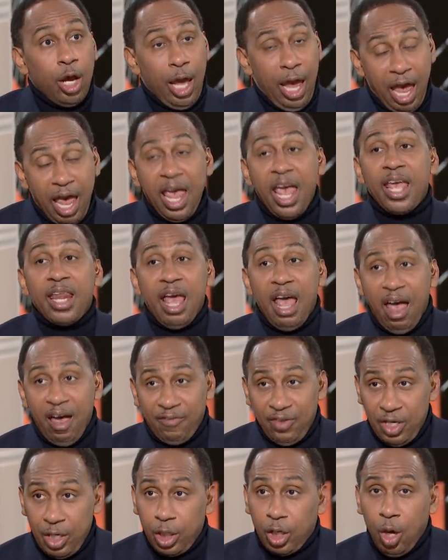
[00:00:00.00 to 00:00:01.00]
and
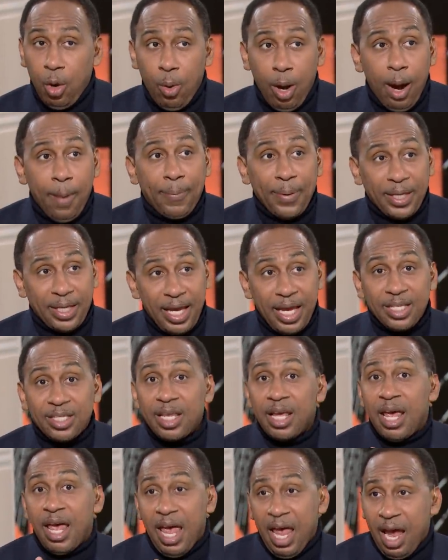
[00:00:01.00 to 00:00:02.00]
having to go up against
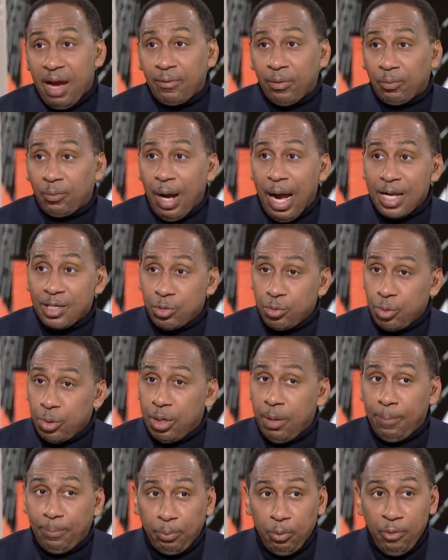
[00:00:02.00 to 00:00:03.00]
Aaron Rodgers with an
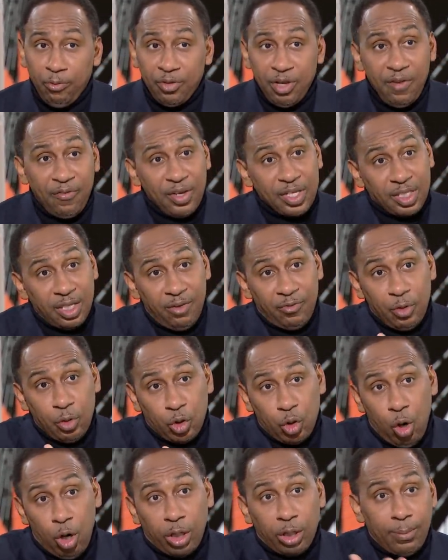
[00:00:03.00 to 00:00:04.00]
improved defense. And if you're
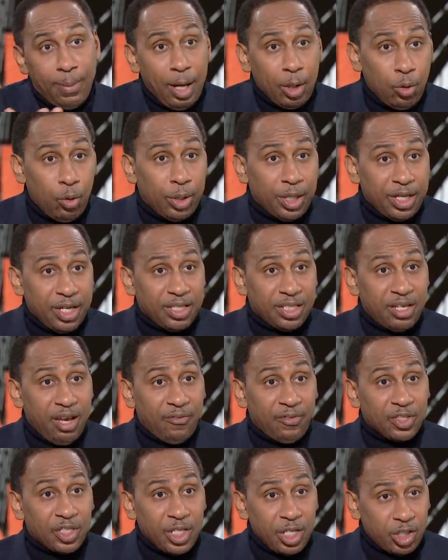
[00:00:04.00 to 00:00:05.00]
talking about going against San
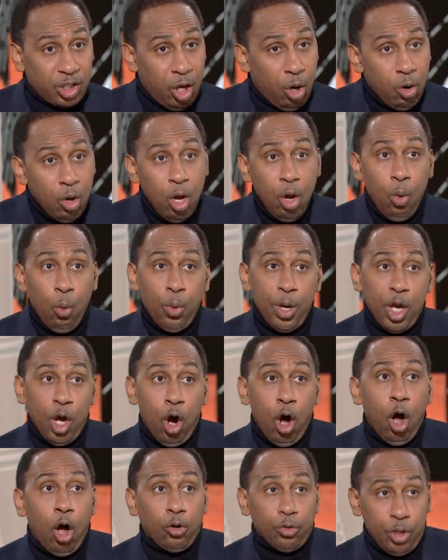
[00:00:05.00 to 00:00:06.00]
Francisco, we
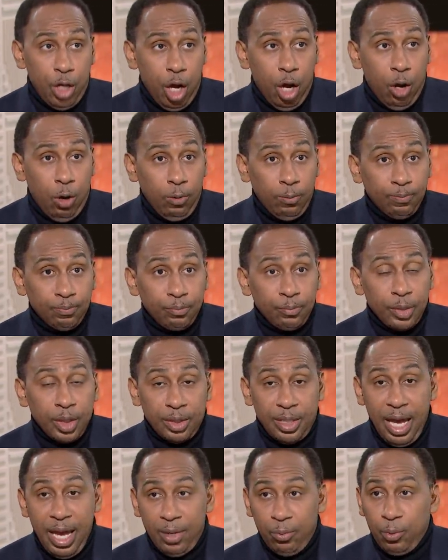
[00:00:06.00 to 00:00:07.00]
all know
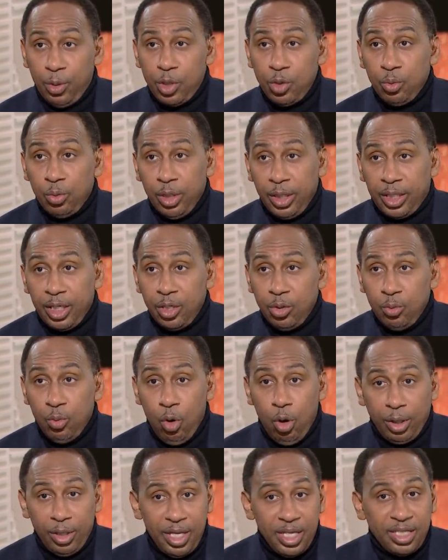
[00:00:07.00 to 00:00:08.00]
that when you look at New
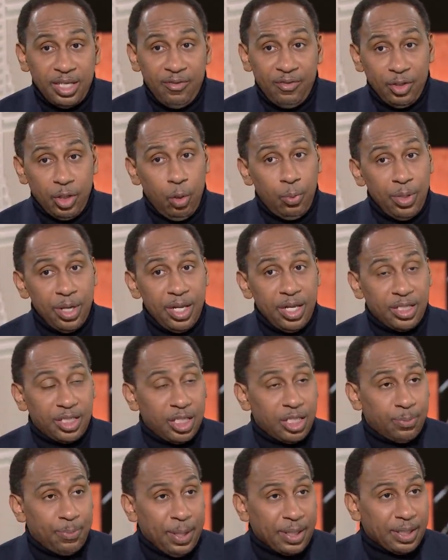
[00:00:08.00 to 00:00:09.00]
Orleans, even though we didn't
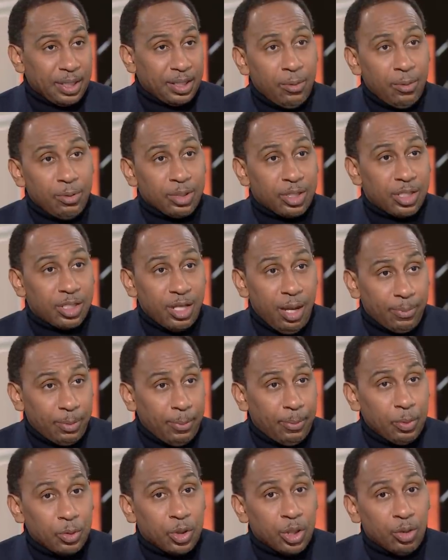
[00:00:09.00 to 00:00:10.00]
suspect were
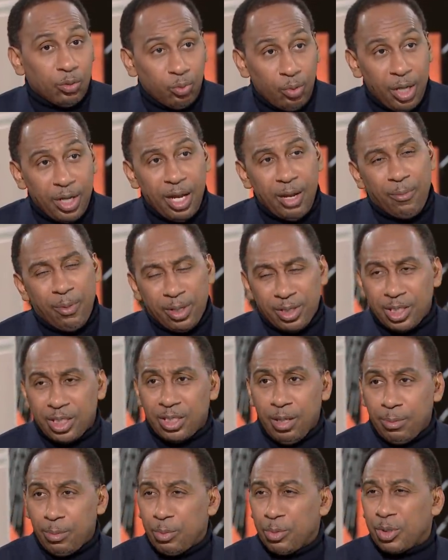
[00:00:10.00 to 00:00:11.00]
susceptible to the run, they were
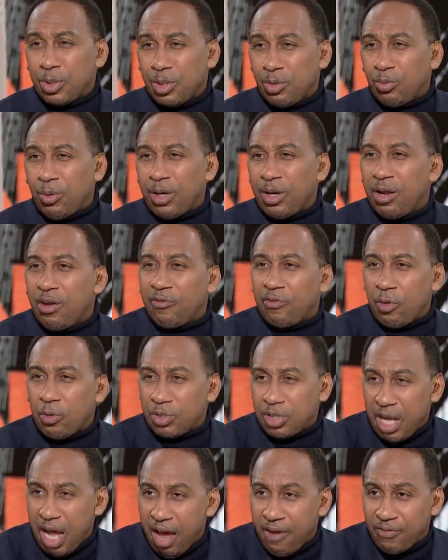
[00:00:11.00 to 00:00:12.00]
susceptible to the run in the
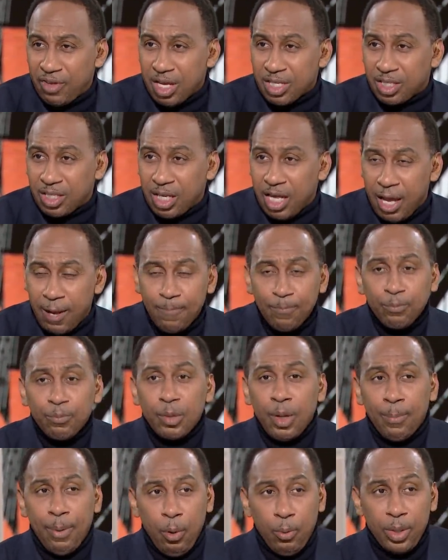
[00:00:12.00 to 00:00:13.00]
first half yeah. yesterday.
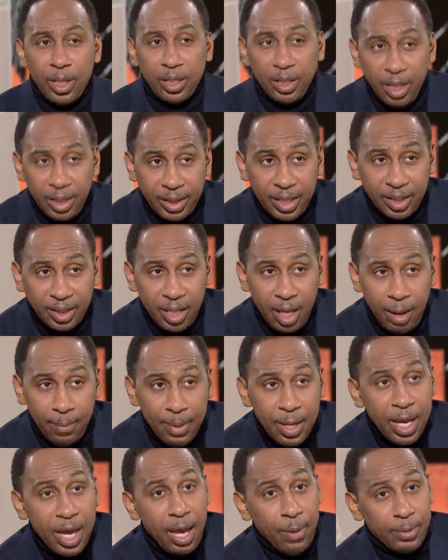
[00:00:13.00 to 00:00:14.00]
But we look at them
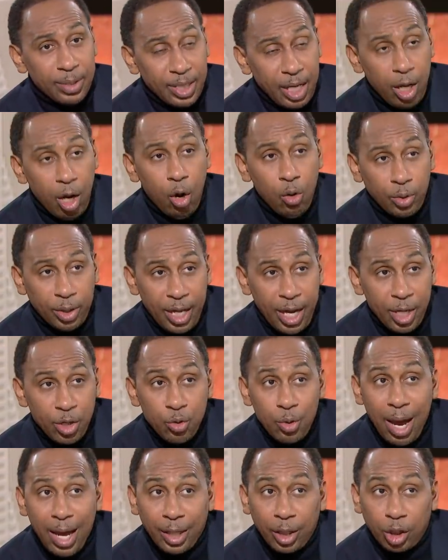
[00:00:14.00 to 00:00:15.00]
and we say, okay,
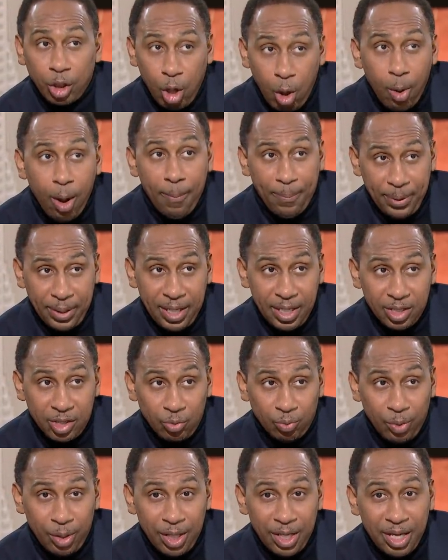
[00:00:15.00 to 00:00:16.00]
you got to go up against a
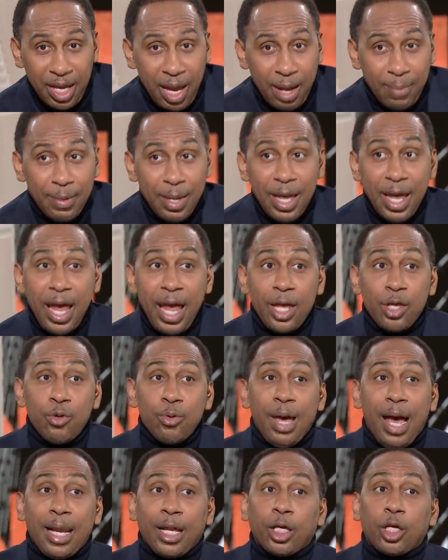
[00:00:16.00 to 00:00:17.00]
running game and you
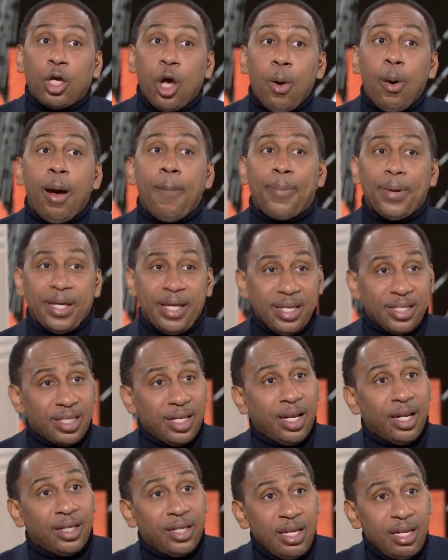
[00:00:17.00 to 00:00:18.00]
got to go up against
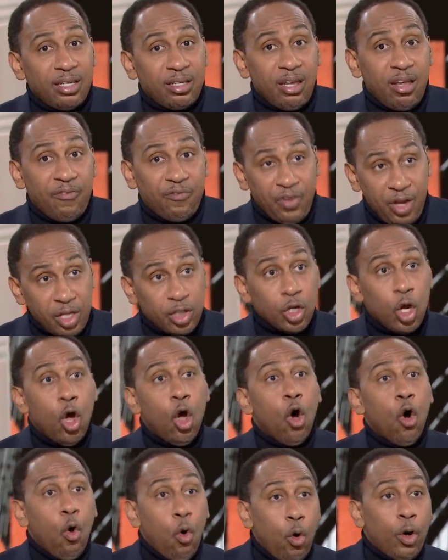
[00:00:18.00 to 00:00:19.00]
an elite defense
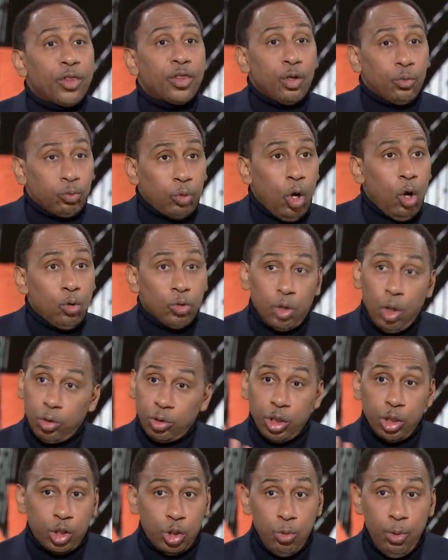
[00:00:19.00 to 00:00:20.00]
on the road. Those
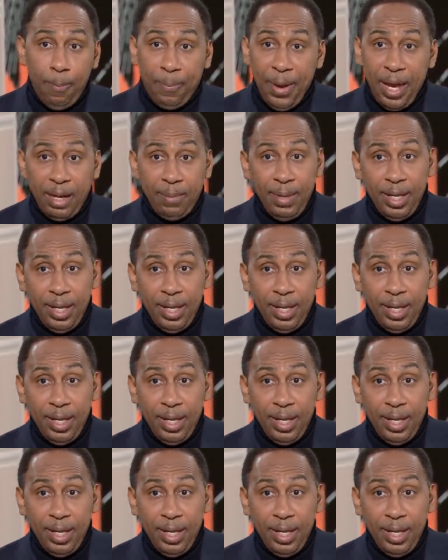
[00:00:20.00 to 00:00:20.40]
are two impediments.